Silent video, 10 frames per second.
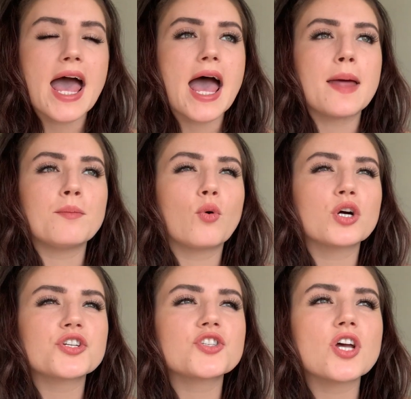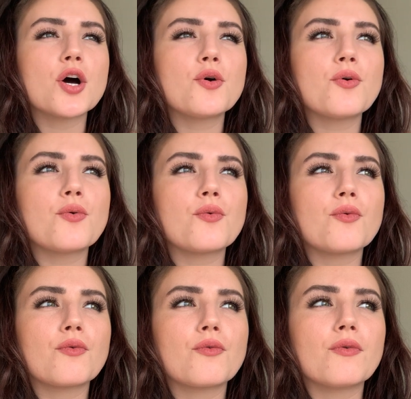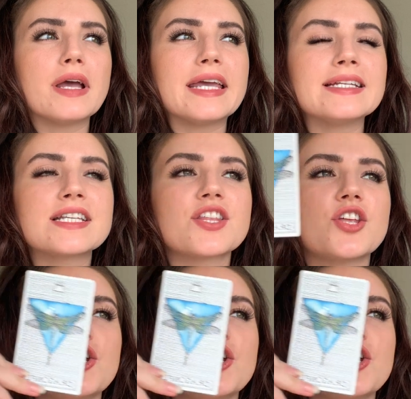and more so into the